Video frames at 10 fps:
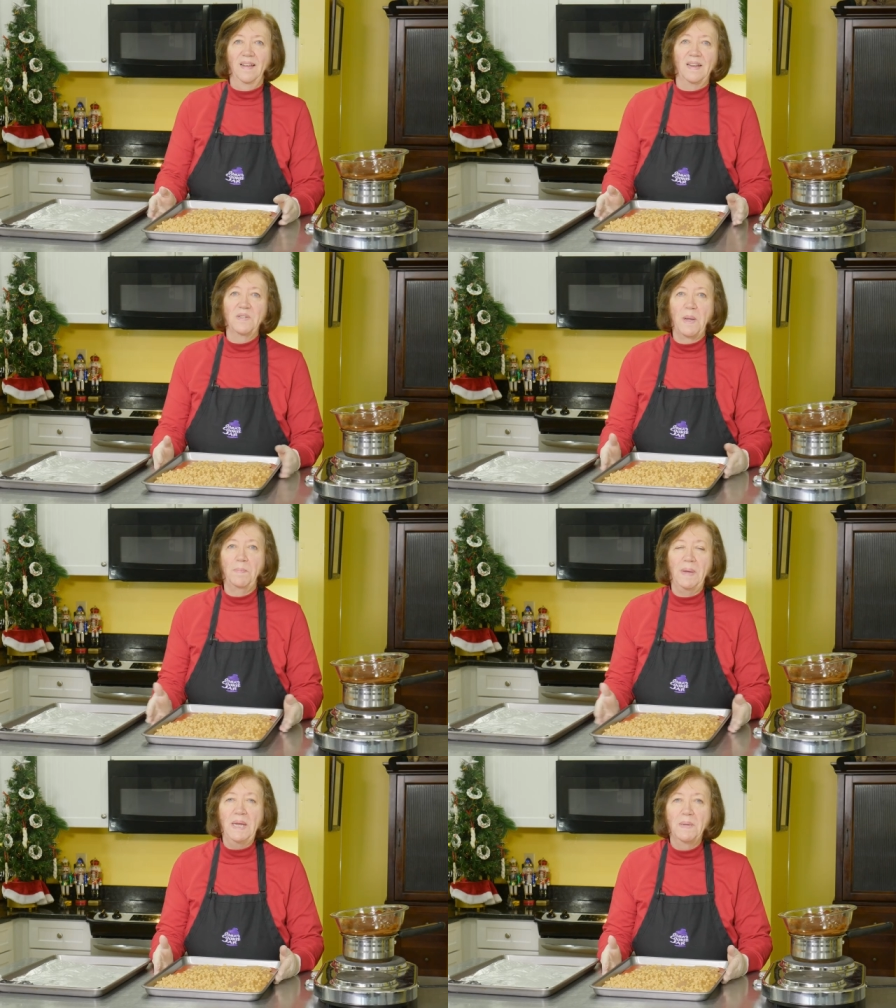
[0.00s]
Here's our
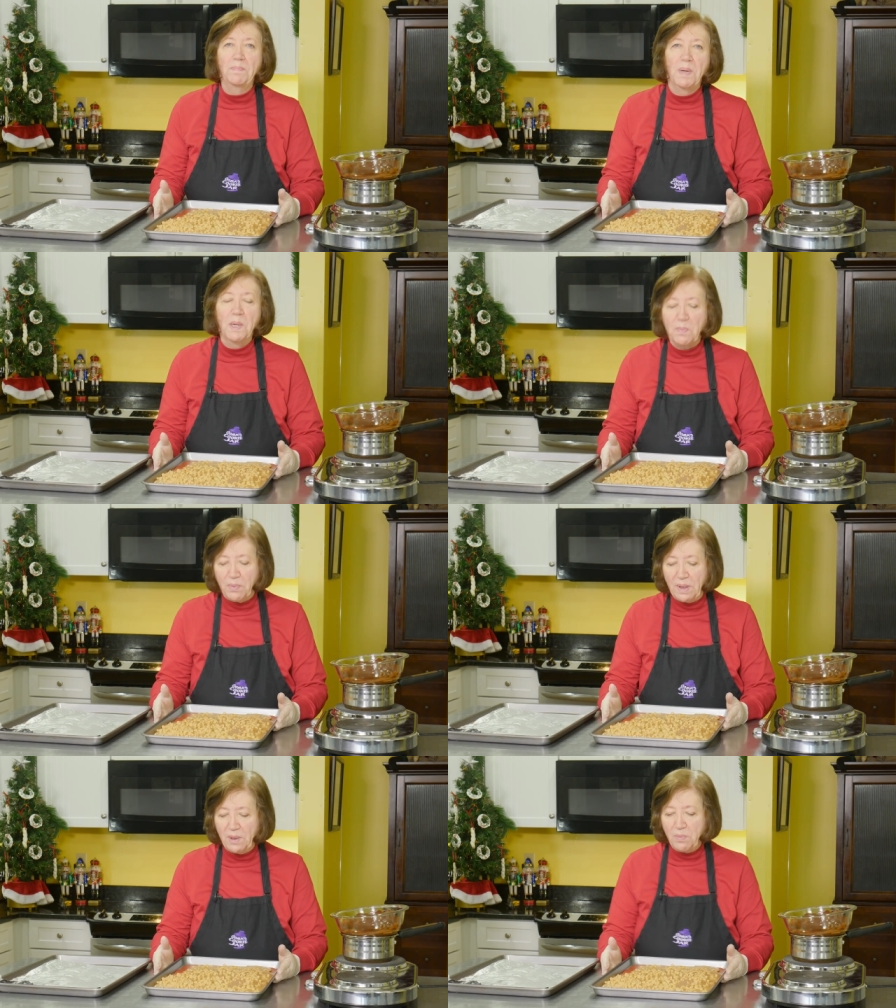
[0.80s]
peanut butter
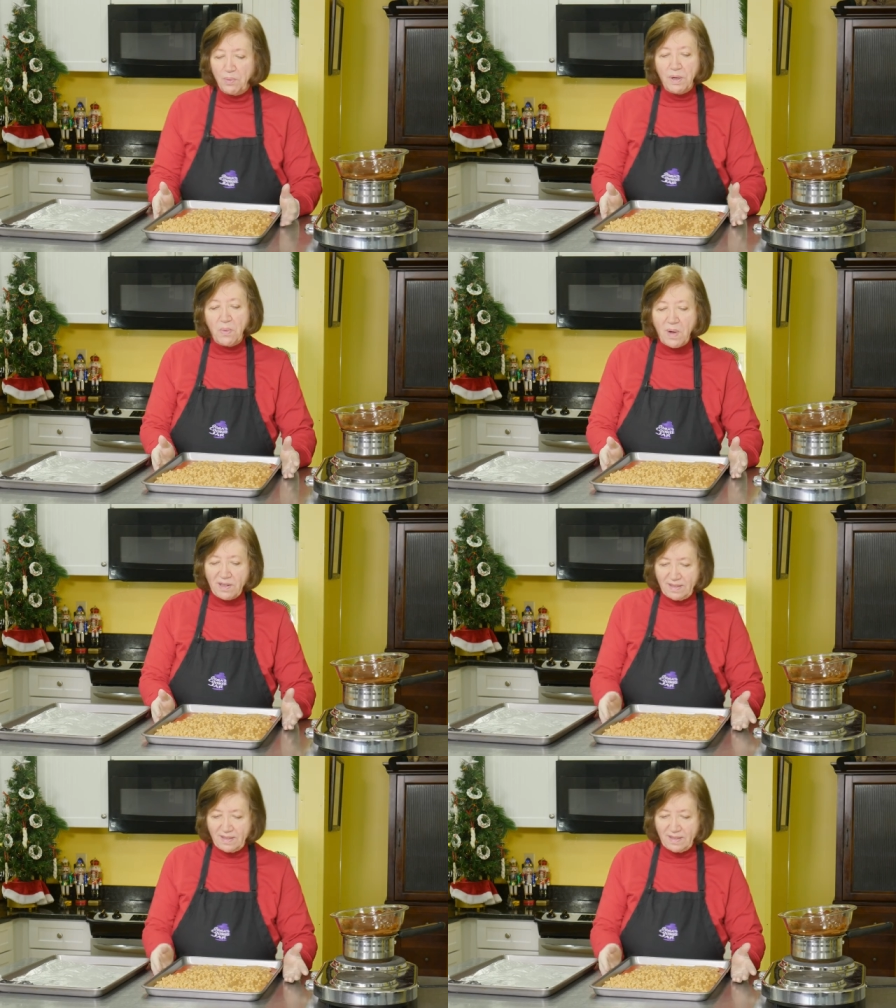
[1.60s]
brittle, pretty well